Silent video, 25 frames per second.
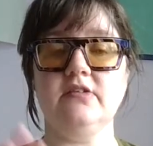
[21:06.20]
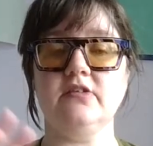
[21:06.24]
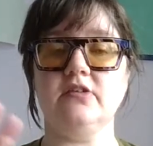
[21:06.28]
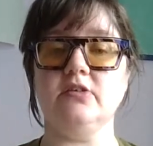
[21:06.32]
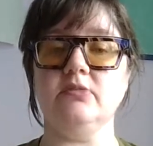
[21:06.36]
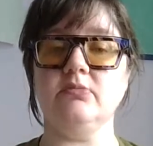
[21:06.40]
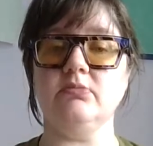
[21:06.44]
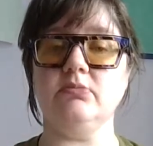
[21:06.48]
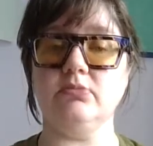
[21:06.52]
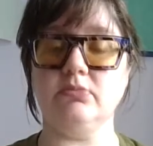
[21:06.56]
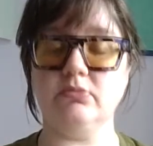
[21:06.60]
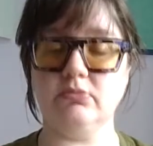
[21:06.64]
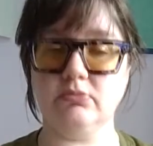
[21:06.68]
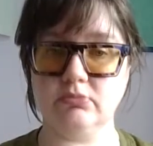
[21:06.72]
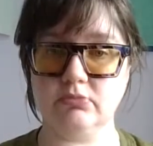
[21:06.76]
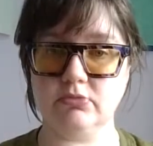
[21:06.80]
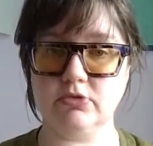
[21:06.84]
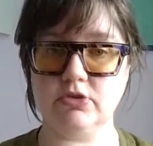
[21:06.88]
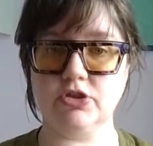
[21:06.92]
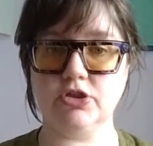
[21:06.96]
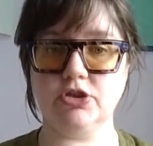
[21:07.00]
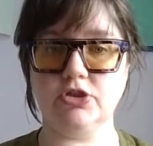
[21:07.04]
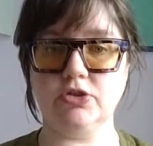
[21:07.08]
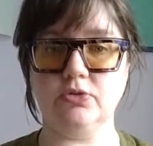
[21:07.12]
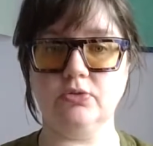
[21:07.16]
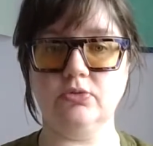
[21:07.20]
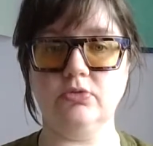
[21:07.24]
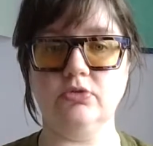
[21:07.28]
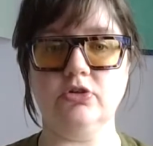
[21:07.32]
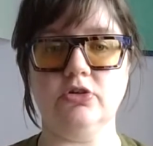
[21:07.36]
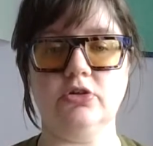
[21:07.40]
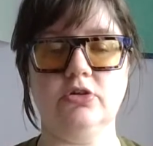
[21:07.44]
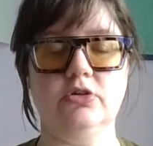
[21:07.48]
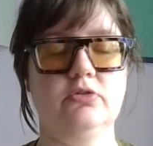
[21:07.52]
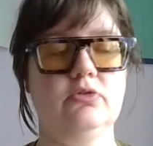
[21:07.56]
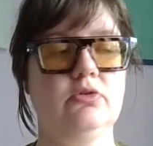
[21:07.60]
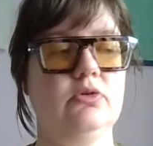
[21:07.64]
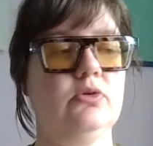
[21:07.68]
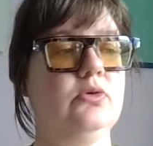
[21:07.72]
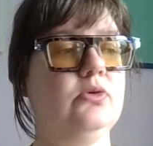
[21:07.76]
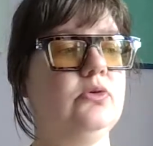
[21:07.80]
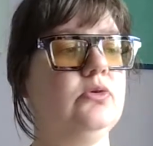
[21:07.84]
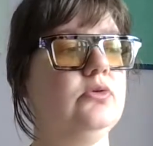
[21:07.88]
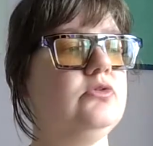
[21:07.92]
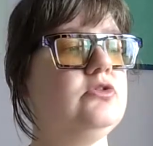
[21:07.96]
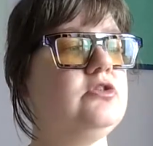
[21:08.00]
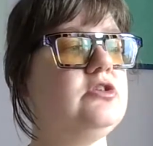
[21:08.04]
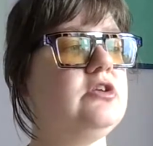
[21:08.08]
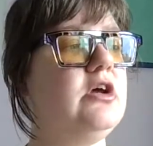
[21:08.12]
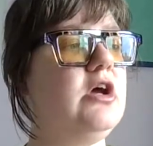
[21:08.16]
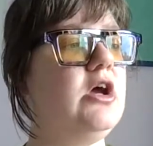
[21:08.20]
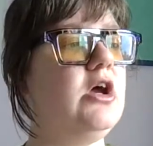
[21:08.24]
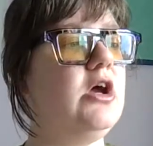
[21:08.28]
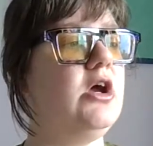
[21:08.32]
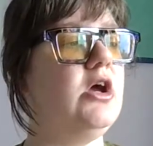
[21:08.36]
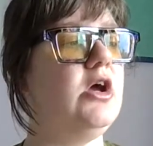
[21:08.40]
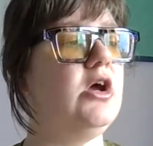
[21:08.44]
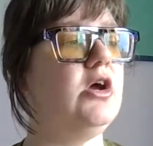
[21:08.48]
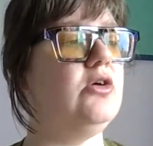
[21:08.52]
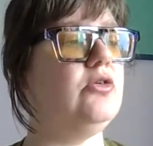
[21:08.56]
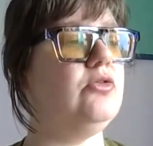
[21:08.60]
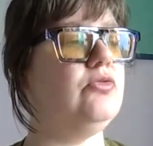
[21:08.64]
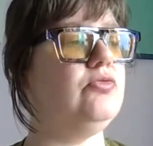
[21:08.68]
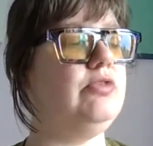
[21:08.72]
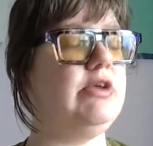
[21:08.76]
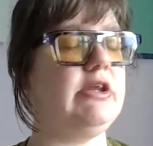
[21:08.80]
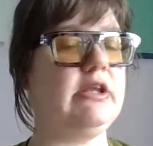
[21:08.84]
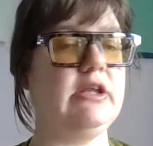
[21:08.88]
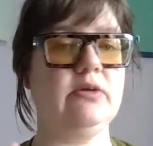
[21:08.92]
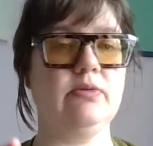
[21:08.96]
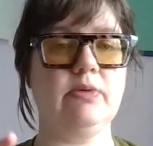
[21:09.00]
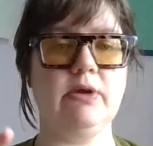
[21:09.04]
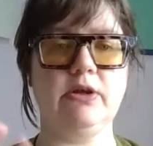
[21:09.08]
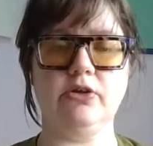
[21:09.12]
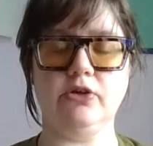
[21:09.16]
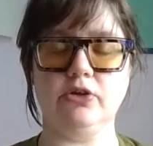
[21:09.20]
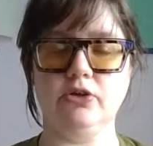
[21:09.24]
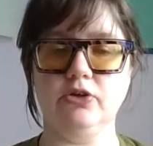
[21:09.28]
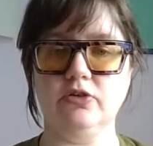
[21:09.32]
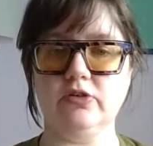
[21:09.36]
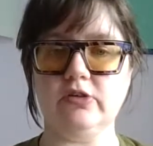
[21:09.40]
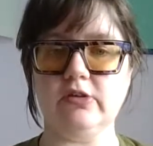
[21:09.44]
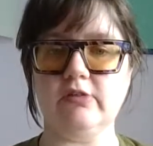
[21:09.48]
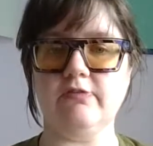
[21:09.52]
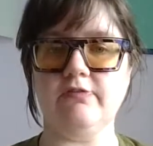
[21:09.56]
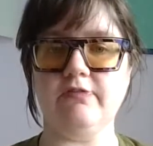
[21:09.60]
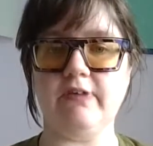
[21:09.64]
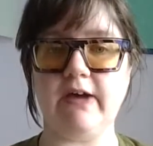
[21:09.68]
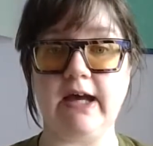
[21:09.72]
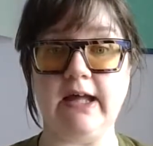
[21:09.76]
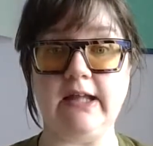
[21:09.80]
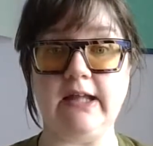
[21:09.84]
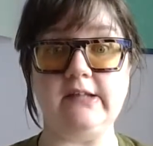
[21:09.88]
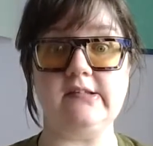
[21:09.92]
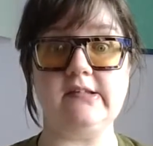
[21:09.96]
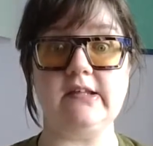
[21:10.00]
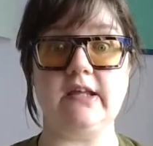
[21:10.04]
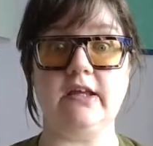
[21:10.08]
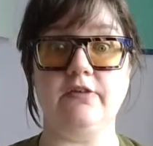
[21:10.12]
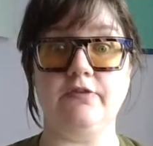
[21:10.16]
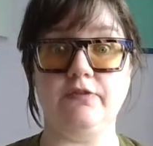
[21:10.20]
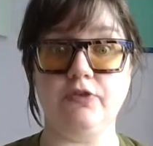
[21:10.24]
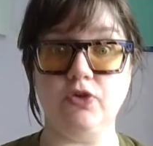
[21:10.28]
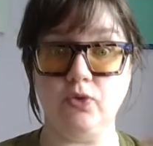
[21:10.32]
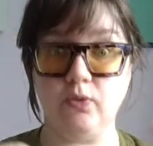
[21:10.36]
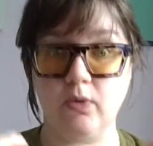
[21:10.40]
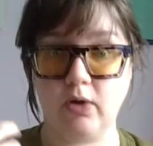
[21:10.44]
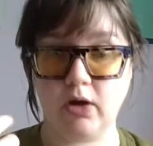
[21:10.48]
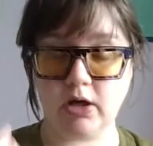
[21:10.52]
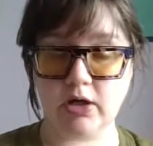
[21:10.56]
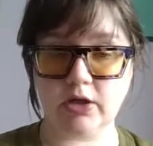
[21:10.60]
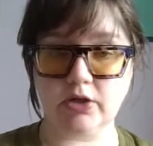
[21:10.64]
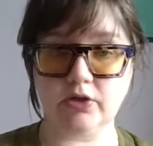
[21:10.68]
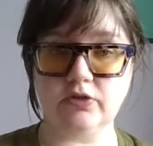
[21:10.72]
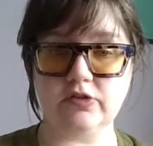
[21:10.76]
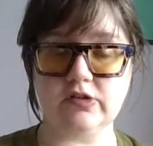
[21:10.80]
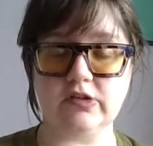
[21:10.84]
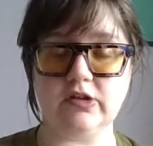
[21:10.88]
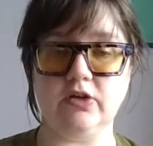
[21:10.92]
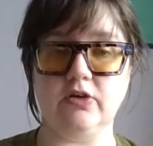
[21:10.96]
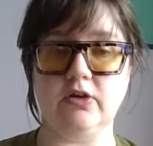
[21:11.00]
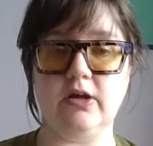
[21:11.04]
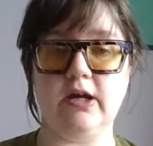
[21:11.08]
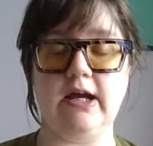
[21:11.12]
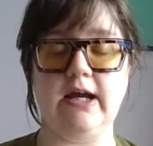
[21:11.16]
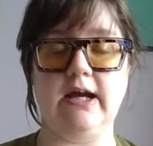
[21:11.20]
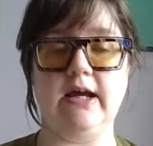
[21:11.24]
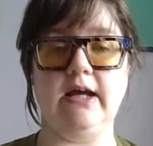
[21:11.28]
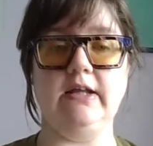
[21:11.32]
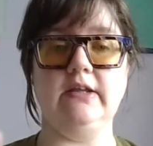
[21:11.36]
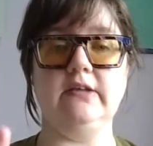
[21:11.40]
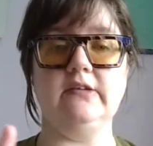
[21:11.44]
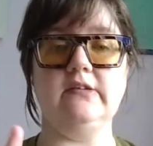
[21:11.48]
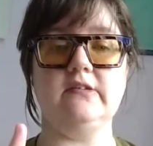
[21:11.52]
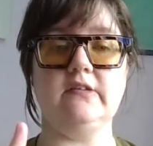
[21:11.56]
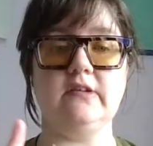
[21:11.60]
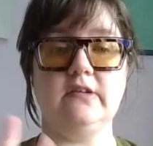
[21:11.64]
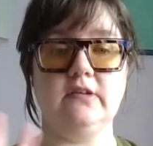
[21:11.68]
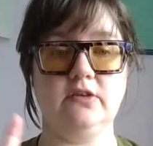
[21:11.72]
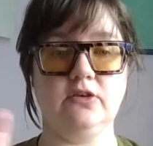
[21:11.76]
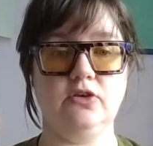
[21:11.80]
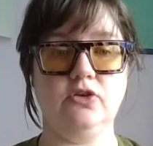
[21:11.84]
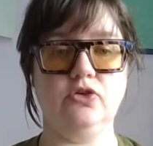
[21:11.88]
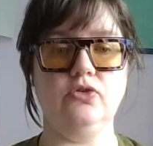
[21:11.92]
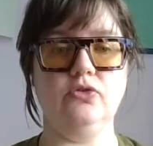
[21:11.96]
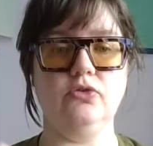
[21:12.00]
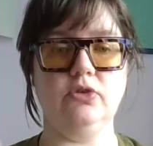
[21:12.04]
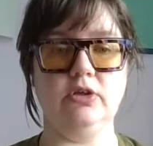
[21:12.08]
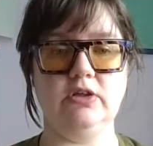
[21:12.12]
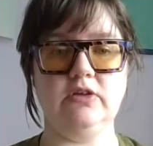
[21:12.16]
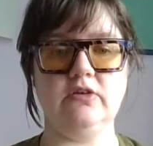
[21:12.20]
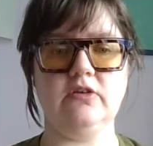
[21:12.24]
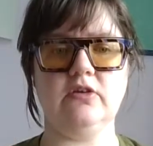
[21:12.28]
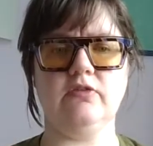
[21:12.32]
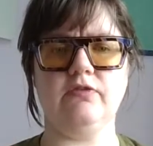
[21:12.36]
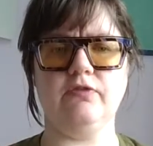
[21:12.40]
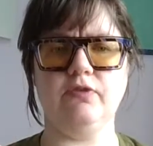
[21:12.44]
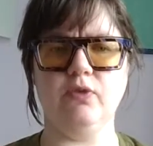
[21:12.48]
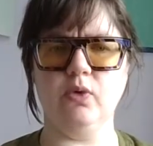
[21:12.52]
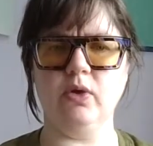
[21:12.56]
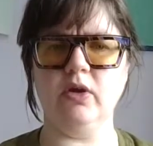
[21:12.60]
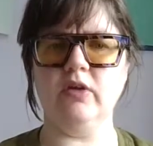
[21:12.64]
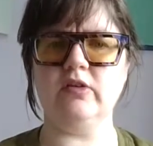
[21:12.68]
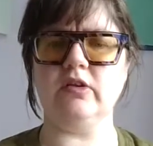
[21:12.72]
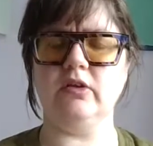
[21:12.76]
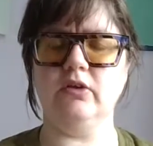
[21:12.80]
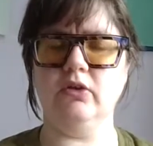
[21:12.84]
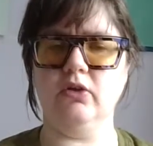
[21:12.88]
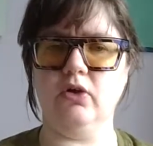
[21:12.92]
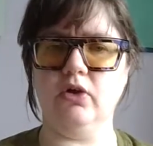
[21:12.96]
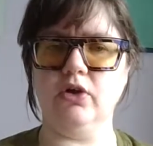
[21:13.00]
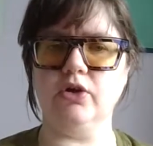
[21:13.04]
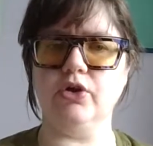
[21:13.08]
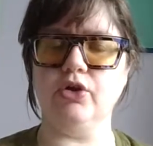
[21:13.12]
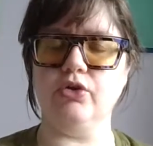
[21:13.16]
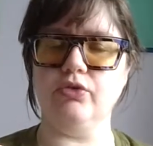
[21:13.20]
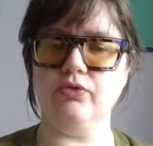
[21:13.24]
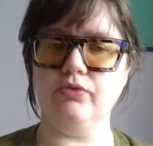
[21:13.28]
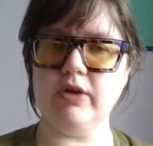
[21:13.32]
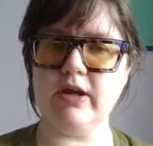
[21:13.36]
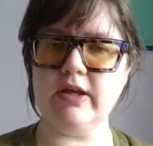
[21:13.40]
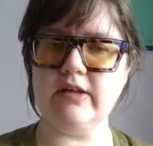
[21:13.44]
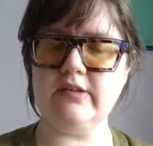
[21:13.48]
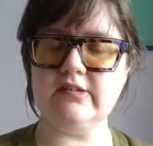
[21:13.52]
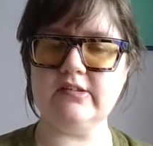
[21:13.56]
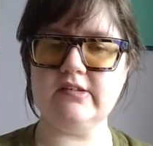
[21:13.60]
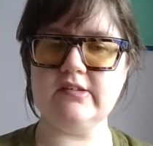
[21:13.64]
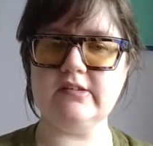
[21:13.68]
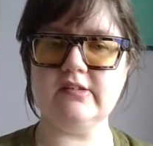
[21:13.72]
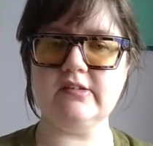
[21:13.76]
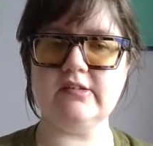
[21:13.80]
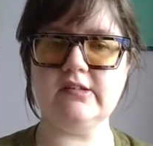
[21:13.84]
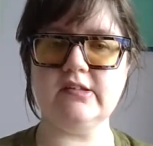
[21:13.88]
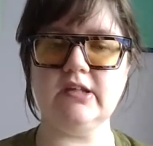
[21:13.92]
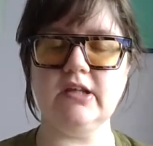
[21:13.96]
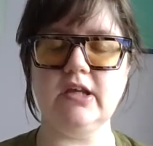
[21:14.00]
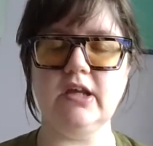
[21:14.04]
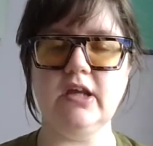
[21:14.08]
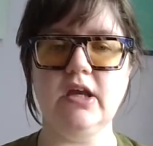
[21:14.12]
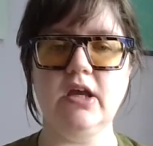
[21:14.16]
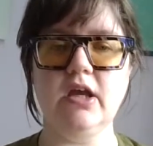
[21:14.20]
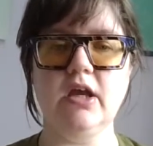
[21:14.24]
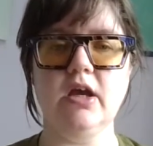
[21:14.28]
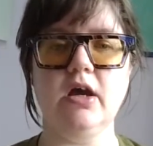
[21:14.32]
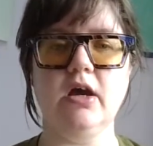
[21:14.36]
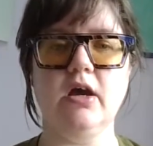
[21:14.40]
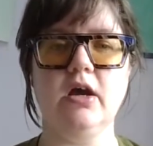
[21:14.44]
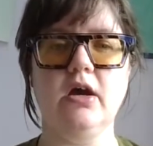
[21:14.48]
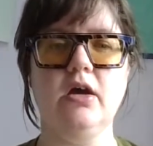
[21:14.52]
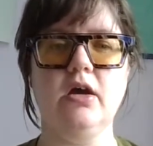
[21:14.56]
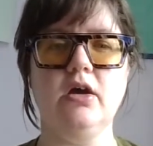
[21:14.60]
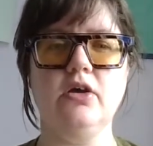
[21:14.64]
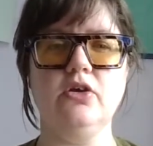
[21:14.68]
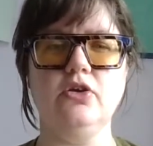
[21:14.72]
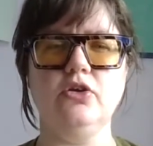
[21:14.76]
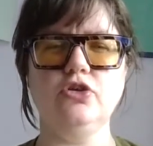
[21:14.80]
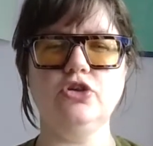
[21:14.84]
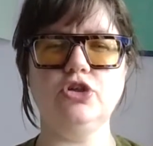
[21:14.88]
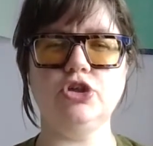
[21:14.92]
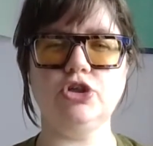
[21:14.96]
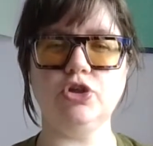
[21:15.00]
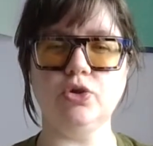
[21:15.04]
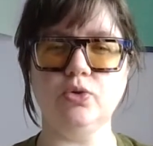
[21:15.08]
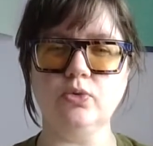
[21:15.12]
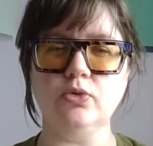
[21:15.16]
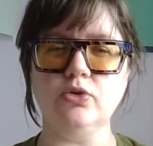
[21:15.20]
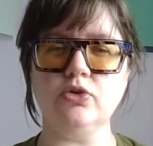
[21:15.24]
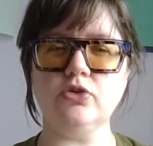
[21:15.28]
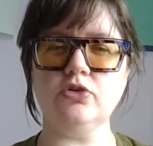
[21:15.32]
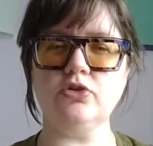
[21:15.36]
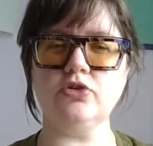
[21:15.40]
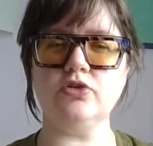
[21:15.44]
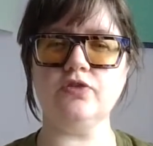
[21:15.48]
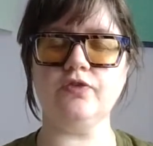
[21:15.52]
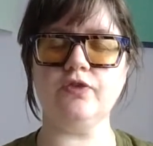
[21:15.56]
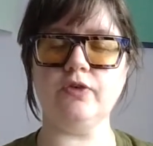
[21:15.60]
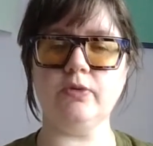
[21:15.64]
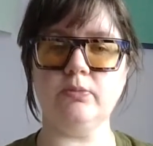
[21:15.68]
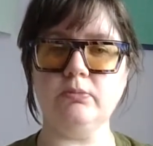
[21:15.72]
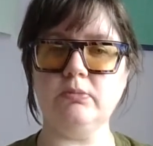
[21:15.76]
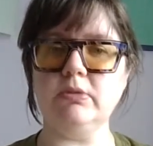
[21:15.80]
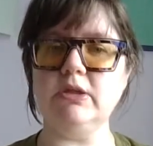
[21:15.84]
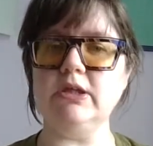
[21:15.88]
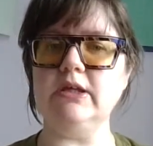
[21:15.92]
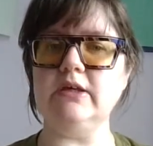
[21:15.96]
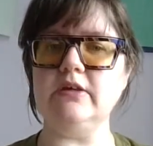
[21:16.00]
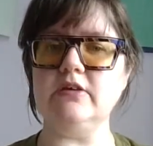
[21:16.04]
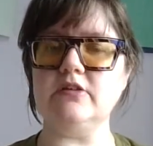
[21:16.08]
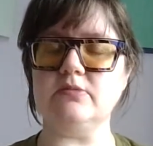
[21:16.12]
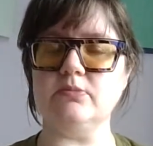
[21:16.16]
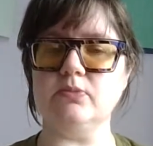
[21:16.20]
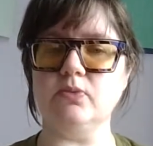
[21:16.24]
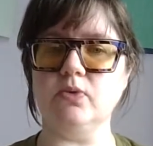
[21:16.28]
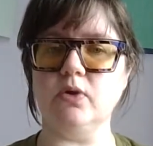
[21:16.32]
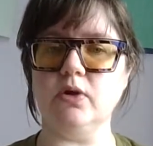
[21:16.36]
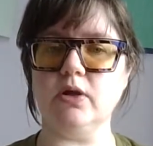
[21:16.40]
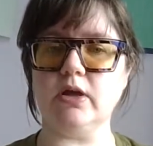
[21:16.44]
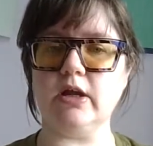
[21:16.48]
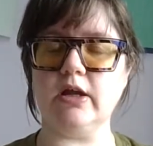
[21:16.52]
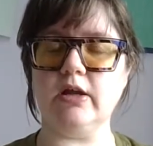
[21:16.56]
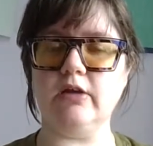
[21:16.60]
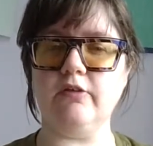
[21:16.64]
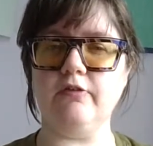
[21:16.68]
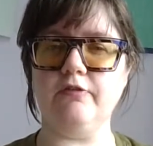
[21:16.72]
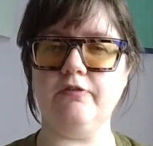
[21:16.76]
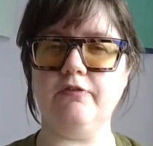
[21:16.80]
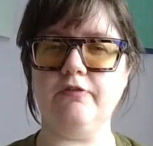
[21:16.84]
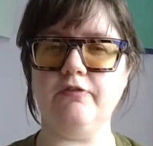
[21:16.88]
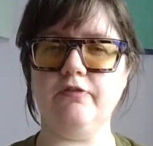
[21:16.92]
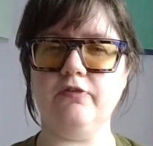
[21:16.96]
some shoulder rolls. Really, when you're using fans, if you are using your hands, you need to focus a lot on your wrists. Shoulders for me is more kind of